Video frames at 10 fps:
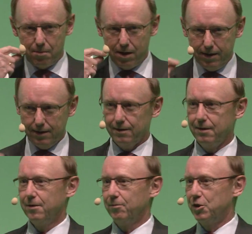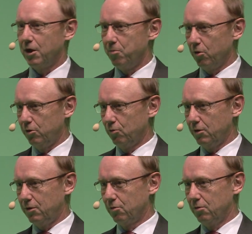mic, which I'm not
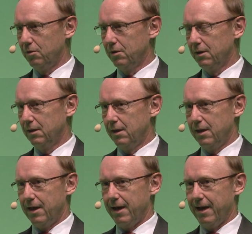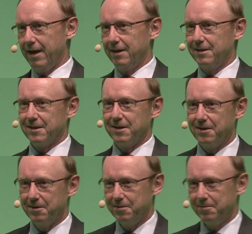used to. And uh,